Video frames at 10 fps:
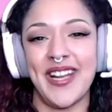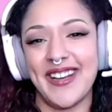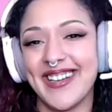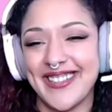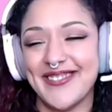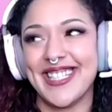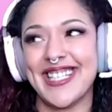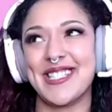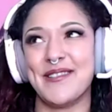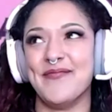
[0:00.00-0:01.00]
very own
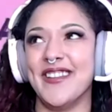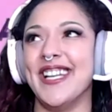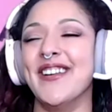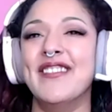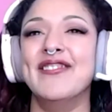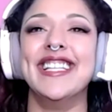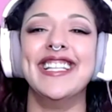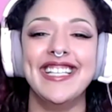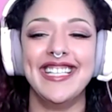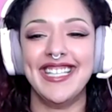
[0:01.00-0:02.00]
custom video of it.
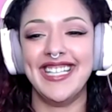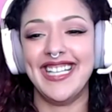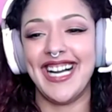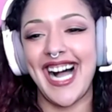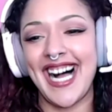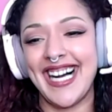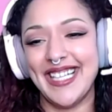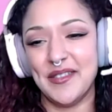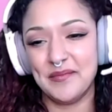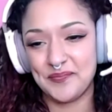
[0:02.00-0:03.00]

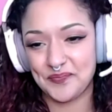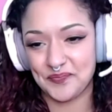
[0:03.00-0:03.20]
Um,